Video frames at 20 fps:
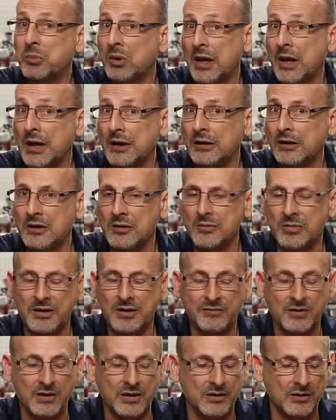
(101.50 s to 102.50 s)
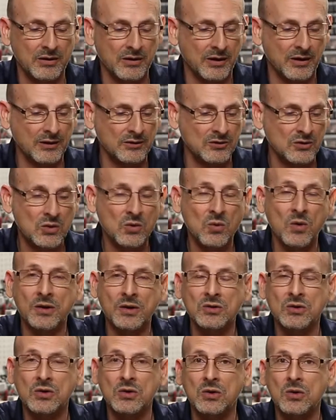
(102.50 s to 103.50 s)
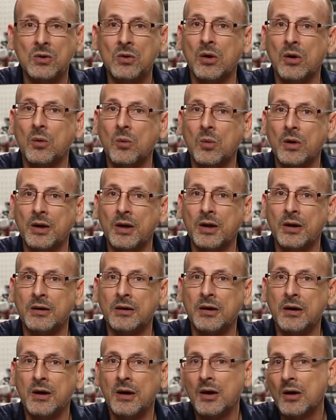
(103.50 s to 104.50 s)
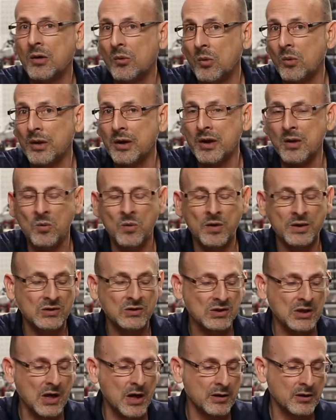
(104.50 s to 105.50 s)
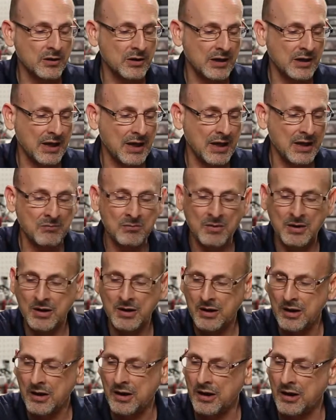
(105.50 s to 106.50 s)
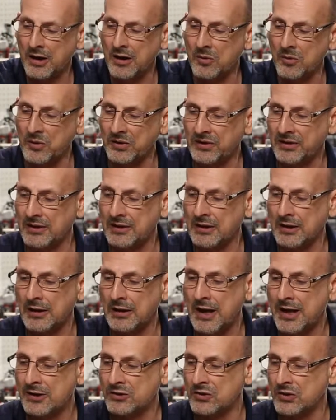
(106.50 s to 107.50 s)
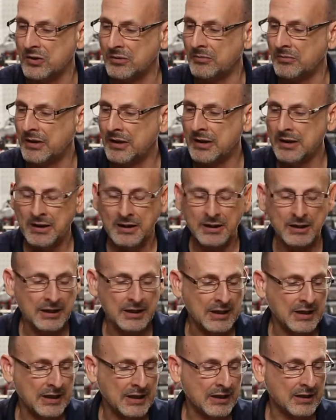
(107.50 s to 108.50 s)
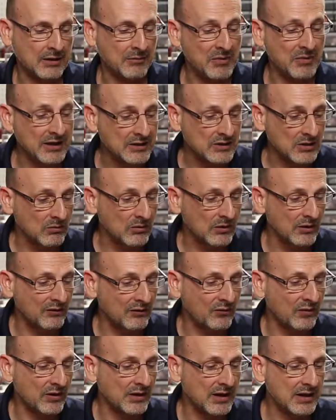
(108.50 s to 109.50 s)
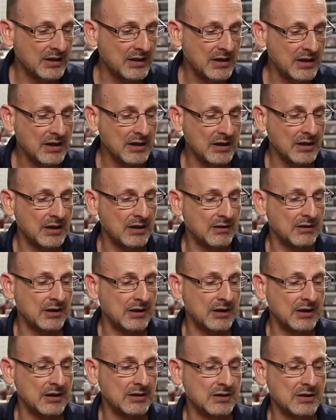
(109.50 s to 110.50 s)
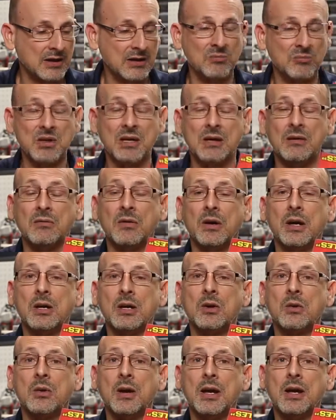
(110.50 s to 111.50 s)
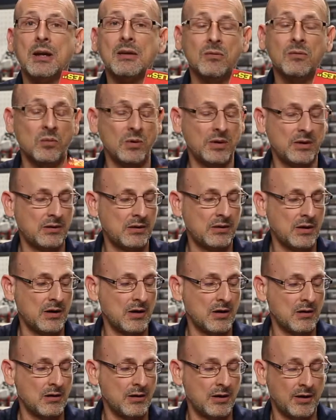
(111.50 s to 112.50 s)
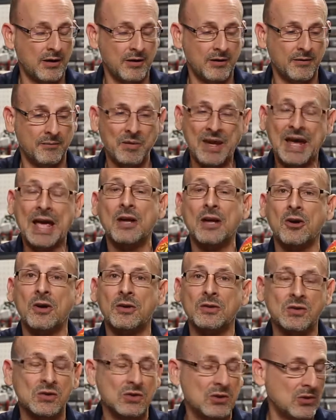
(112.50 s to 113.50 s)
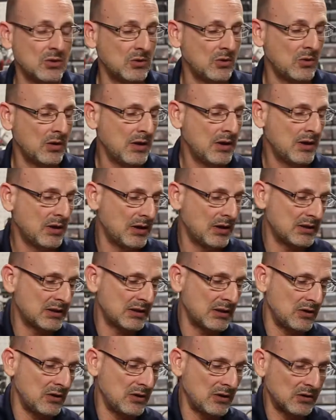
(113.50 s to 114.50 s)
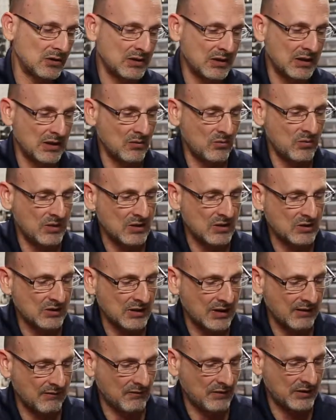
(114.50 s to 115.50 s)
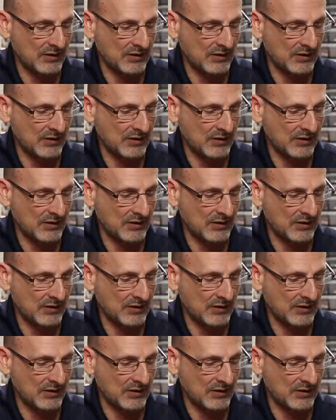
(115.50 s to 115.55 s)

play a little bit of a, a two-on-two or one-on-one one-on-one soccer game uh, within the classroom. And it makes a really fun idea. The, the kids can be very creative with their um, add-ons to this, and you can see that we just have